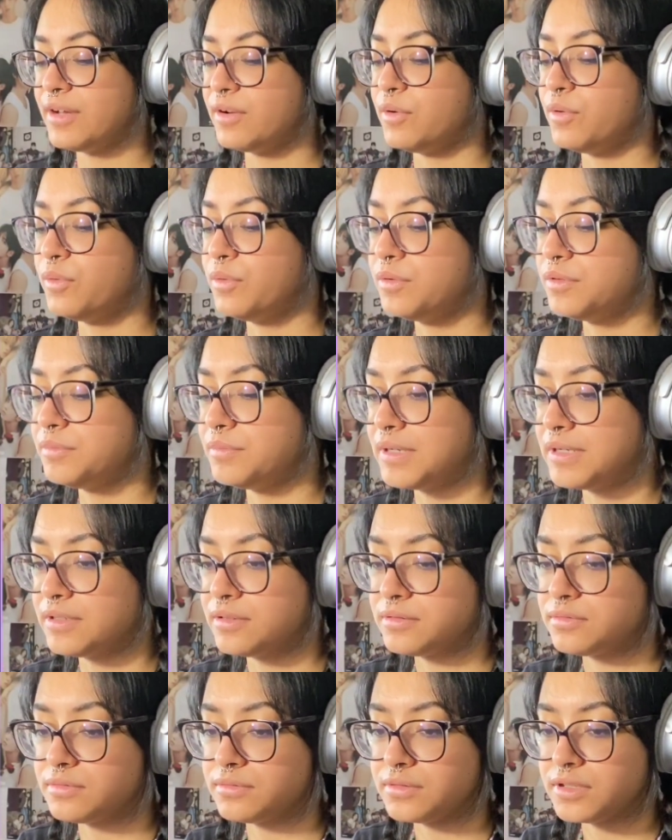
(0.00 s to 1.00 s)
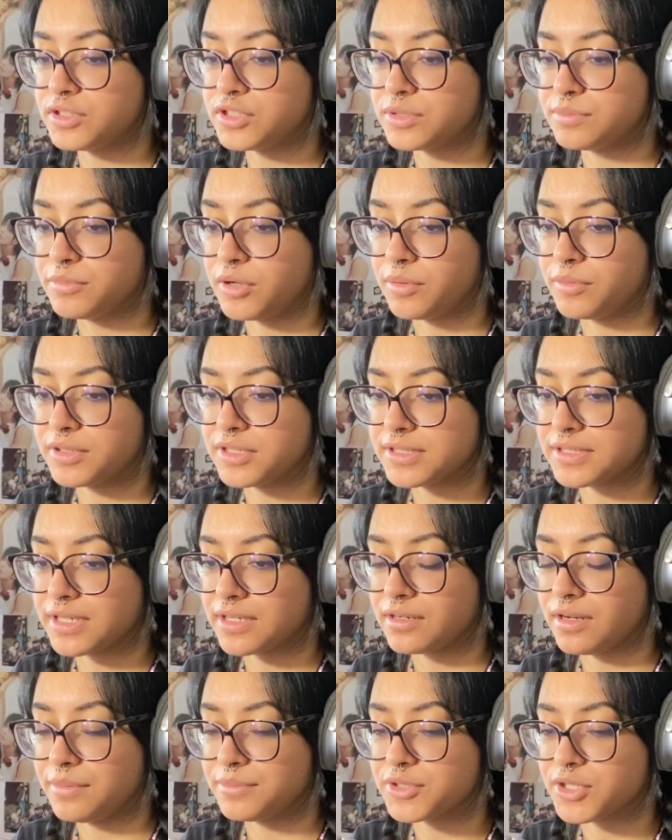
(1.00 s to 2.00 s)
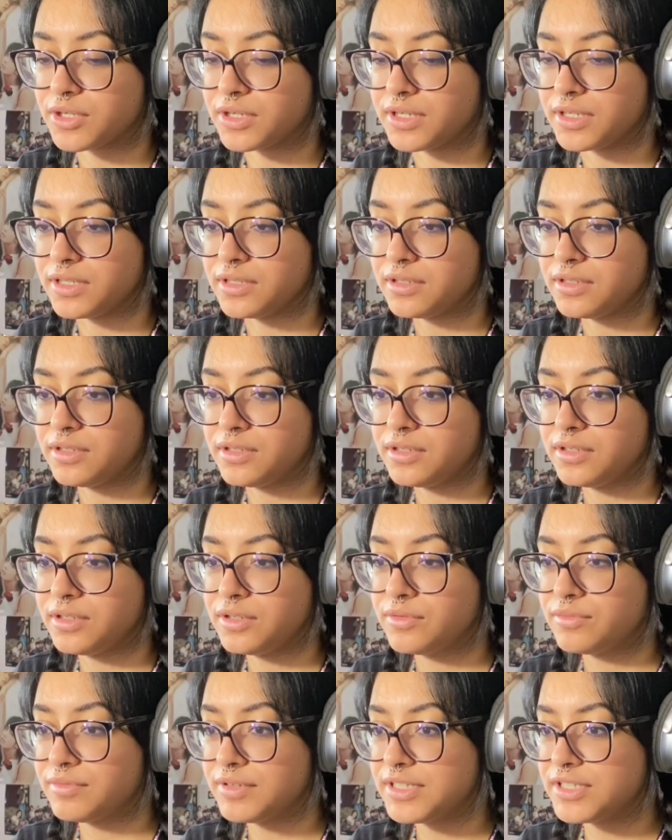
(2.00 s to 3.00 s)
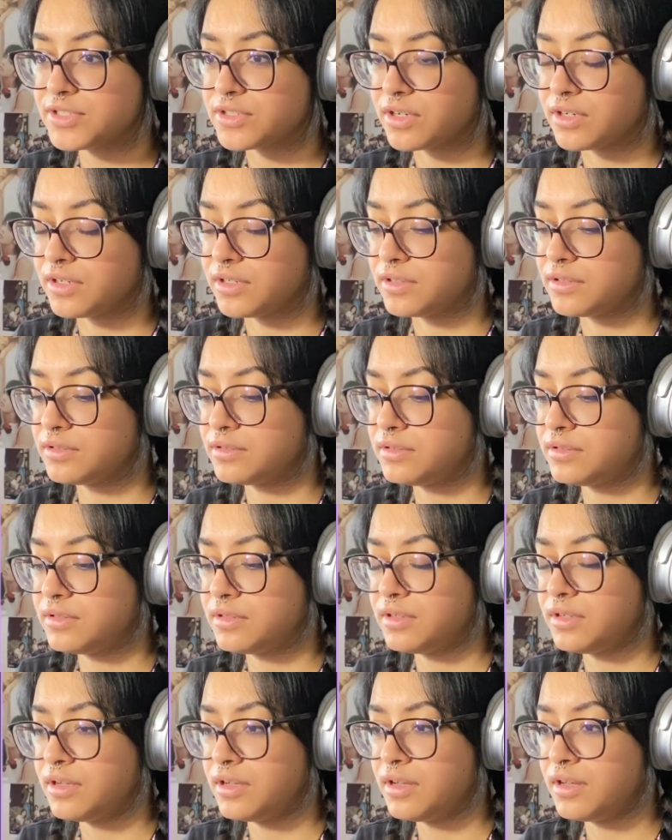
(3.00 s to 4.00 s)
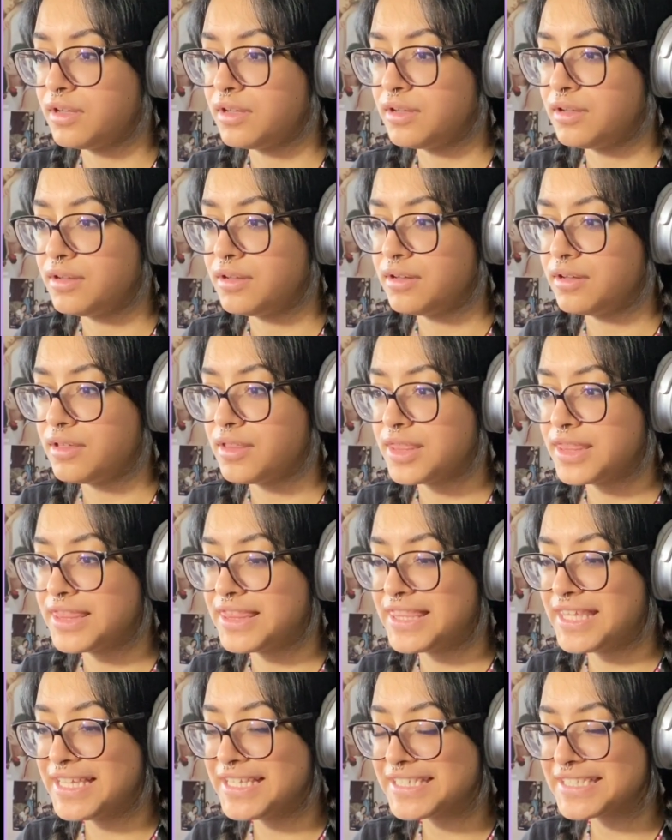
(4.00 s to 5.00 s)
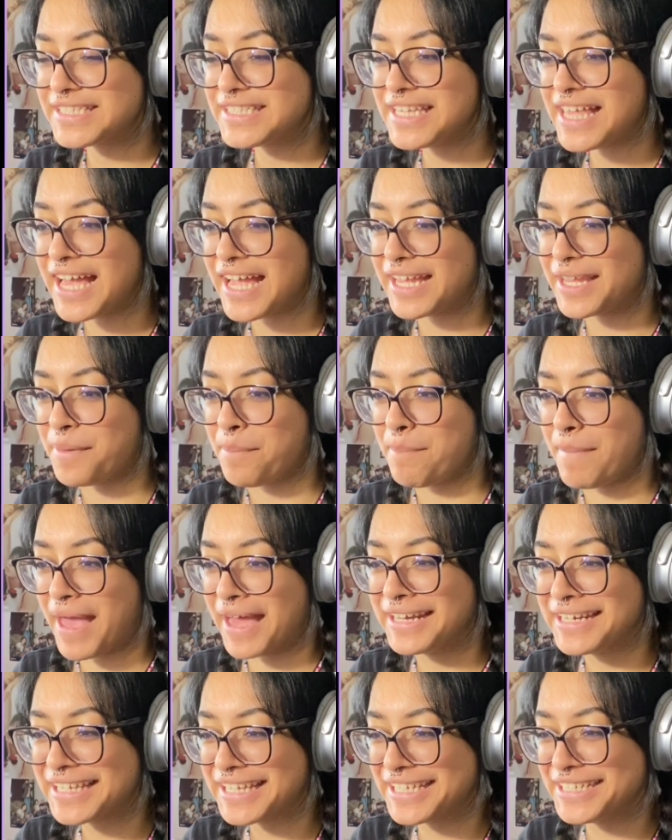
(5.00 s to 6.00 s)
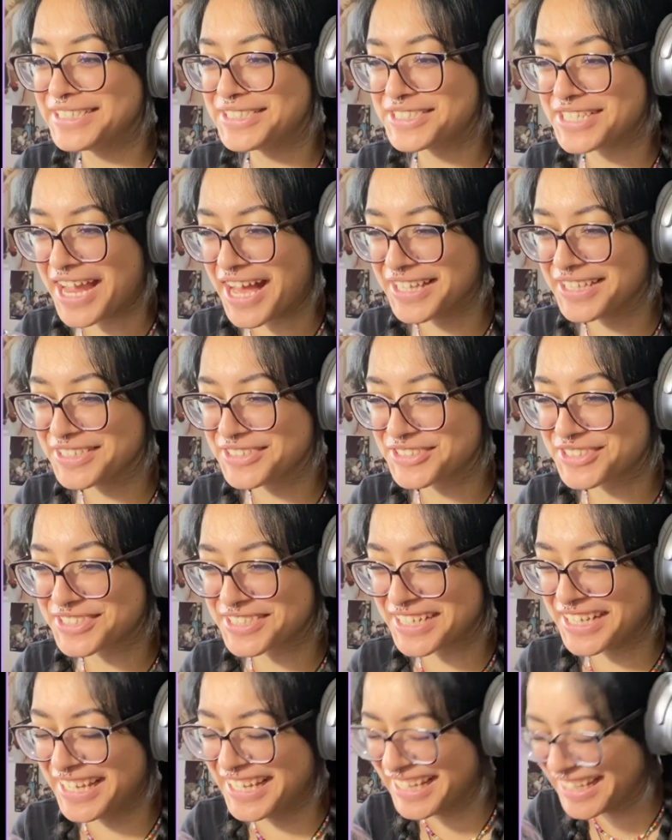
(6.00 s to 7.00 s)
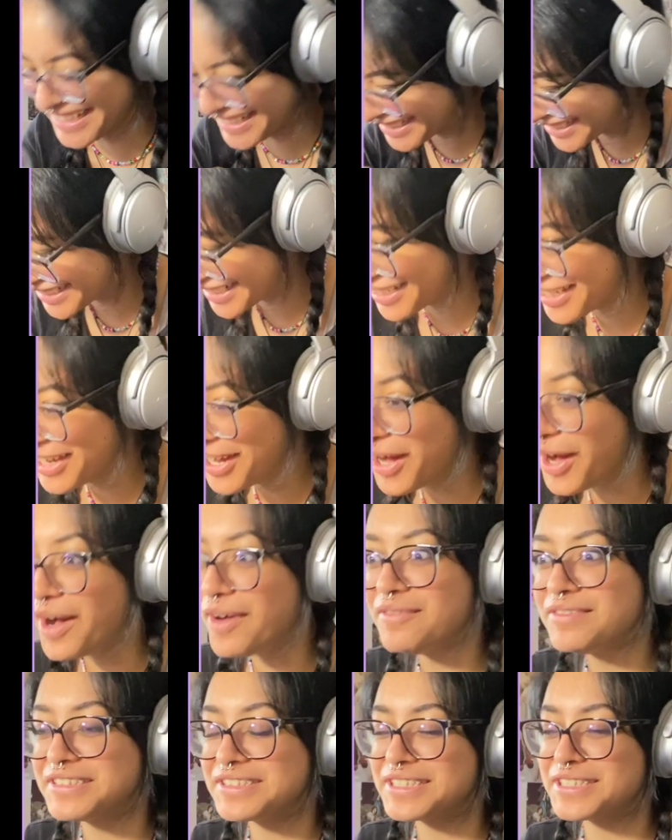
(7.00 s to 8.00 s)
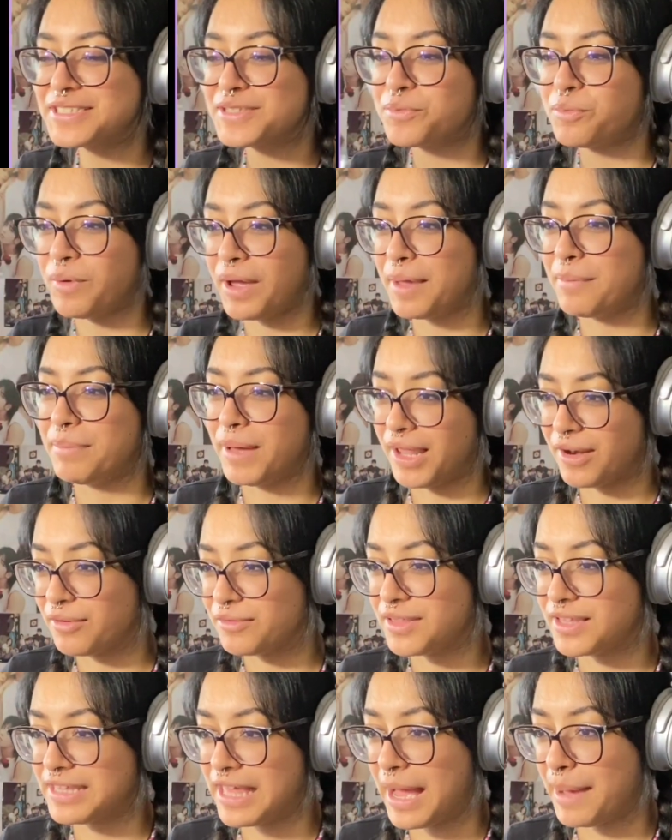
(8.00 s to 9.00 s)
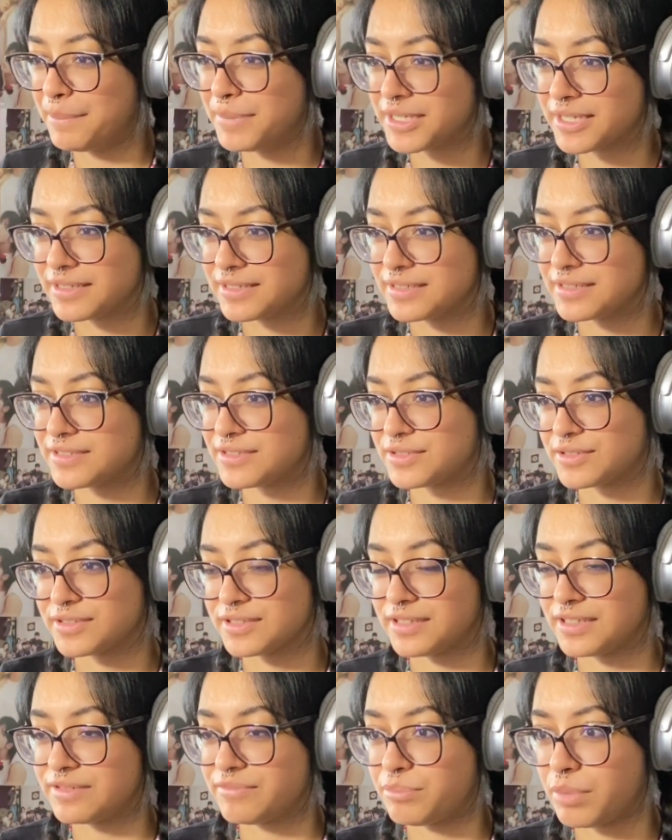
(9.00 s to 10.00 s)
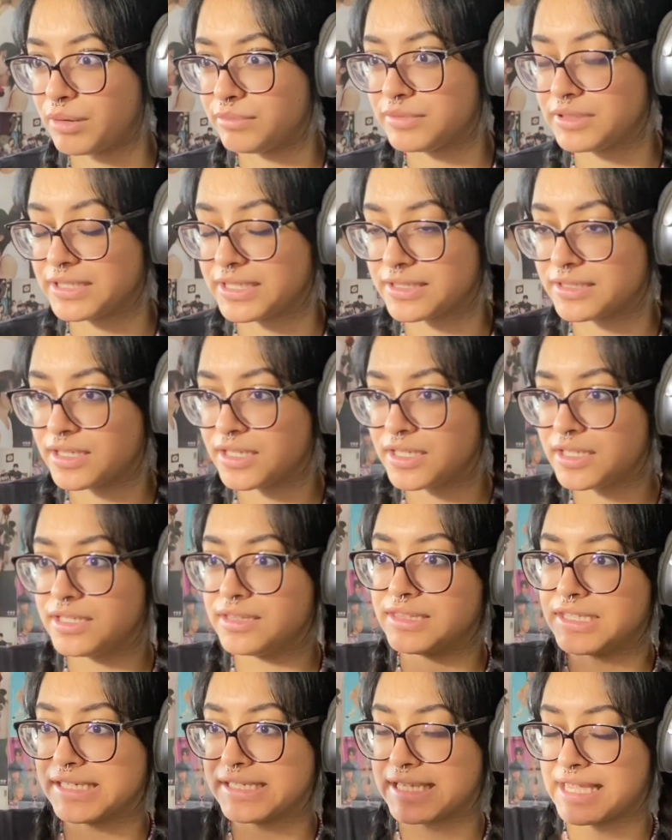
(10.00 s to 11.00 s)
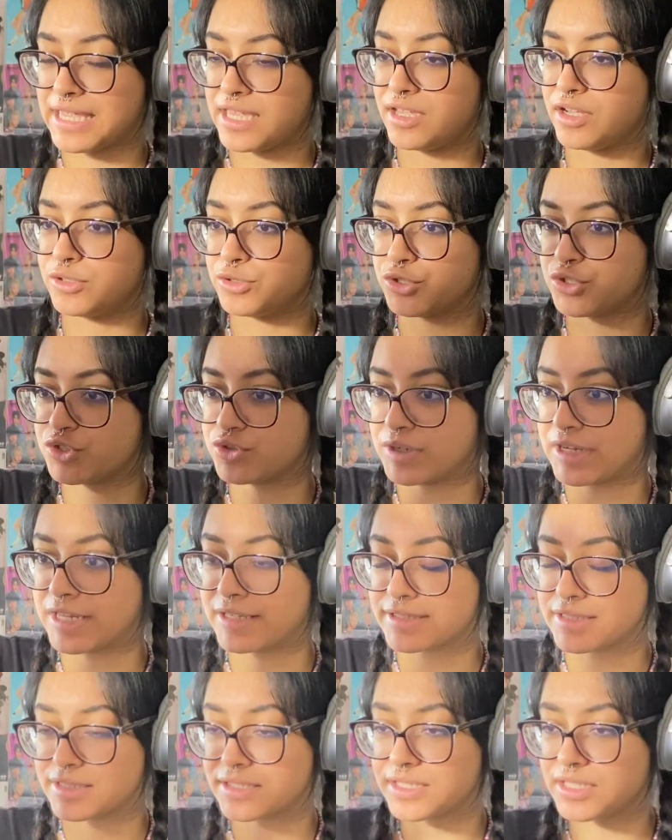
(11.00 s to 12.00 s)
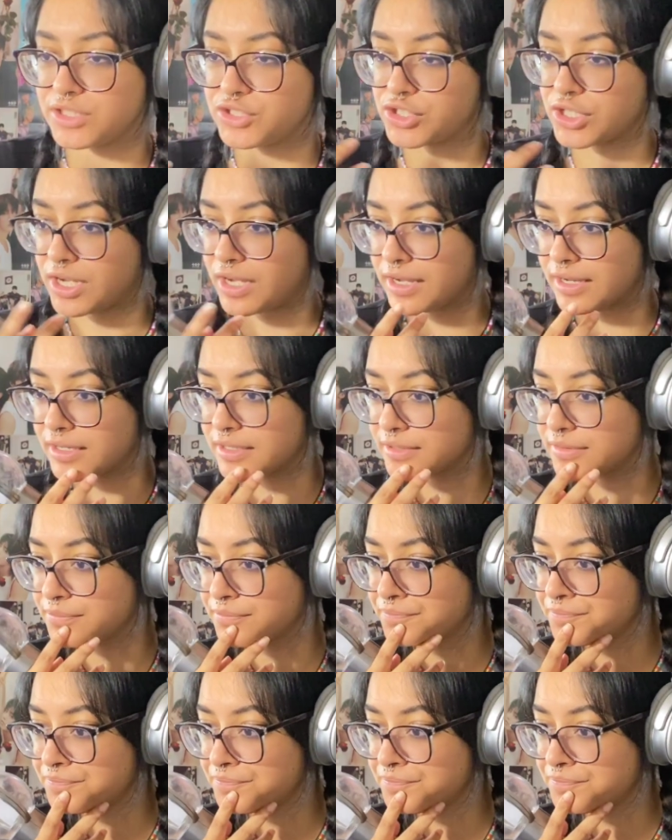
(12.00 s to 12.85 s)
Hold my benching bong with this hand. I'm sorry. Restart. This like mannequin challenge shit. Obviously it's way better than that because there's a lot of probably like things hanging on strings and CGI.